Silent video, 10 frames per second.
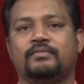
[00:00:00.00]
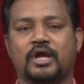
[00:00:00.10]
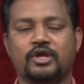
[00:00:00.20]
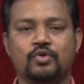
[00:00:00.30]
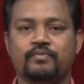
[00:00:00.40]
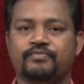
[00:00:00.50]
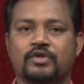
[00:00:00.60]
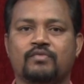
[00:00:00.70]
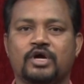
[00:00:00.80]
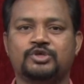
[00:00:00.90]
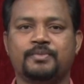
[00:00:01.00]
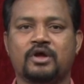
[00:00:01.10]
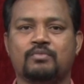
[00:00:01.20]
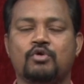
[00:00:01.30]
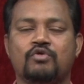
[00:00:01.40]
Thank you. Watch me
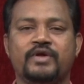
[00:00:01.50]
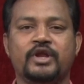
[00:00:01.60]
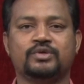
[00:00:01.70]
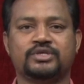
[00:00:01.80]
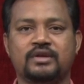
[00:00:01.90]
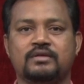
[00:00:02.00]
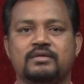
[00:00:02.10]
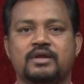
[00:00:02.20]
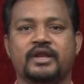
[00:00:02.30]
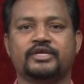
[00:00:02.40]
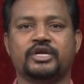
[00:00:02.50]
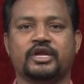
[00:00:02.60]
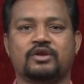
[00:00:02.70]
on more videos in Naresh i